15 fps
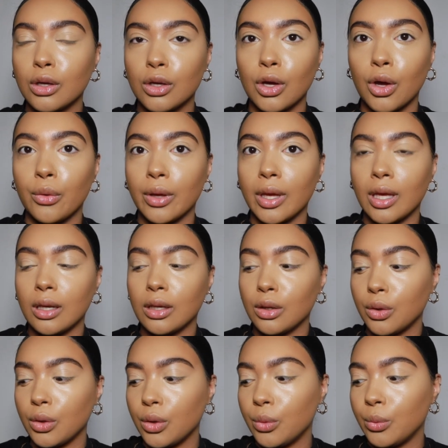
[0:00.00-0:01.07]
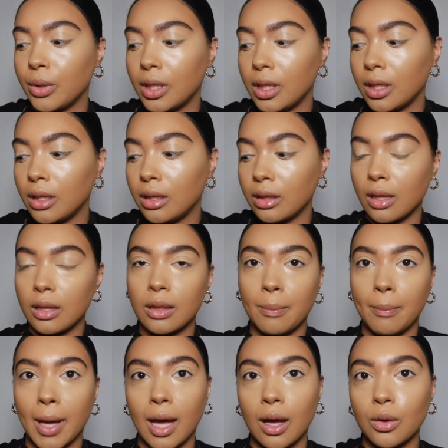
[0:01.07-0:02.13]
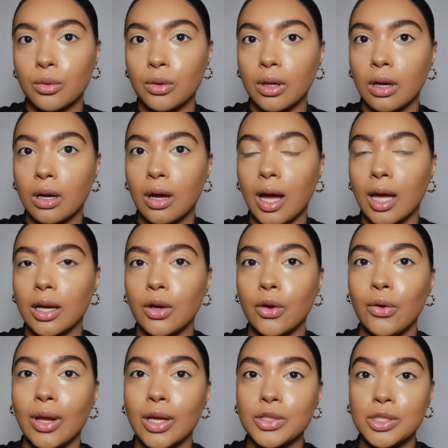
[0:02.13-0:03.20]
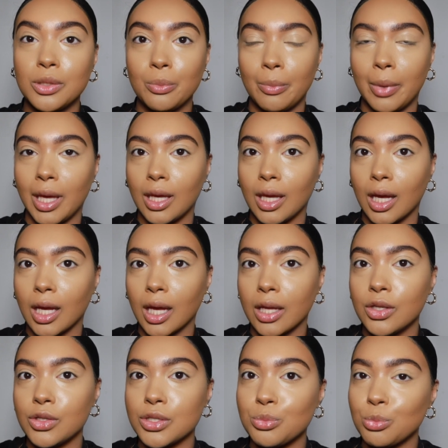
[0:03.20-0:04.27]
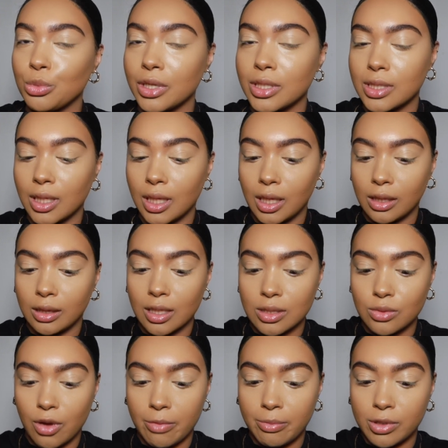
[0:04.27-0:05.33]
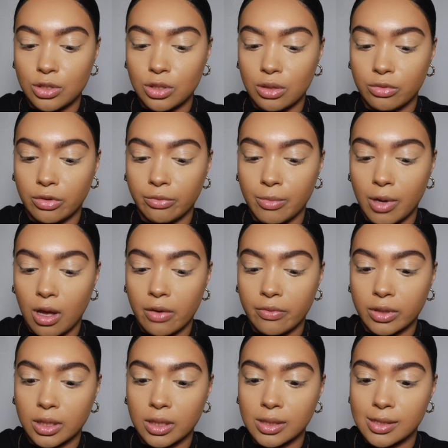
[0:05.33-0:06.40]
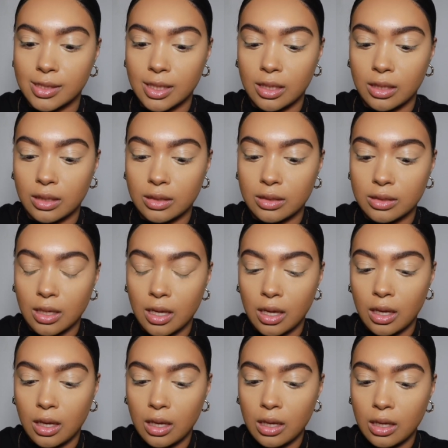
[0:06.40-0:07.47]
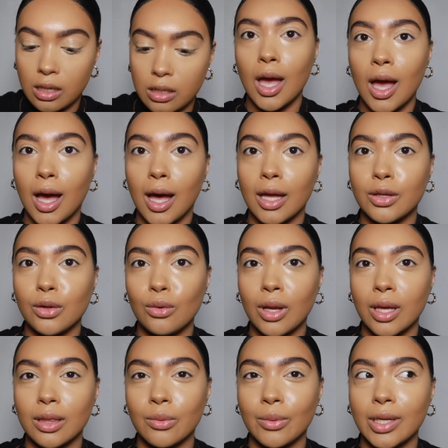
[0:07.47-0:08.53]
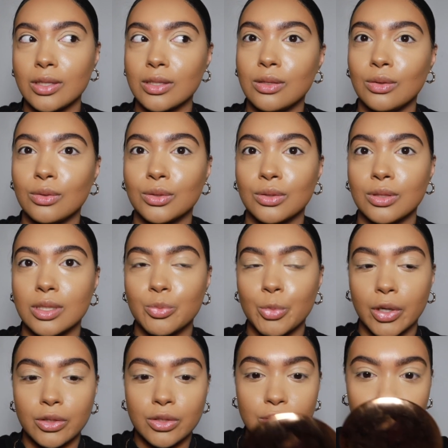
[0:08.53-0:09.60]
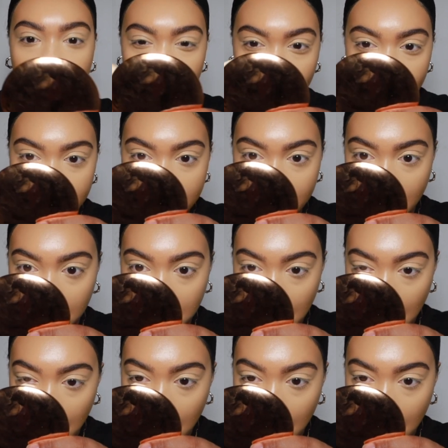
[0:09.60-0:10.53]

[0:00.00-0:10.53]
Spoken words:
Go in with the powder and I don't actually bake, I kind of just press it in. That's what I've been doing with my other concealers. I don't like the way it just looked on the sponge, so I'm kind of scared.